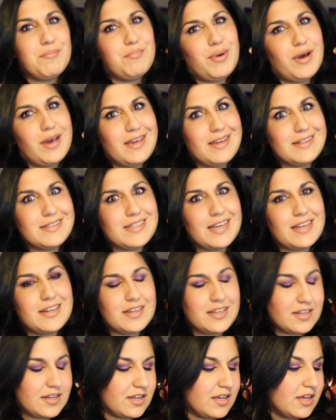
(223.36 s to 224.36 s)
pun
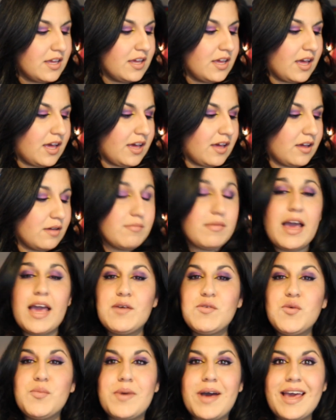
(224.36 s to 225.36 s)
intended,
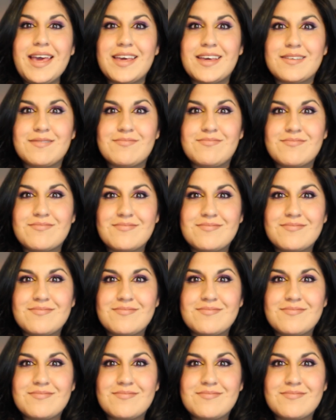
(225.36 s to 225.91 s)
I will buy it.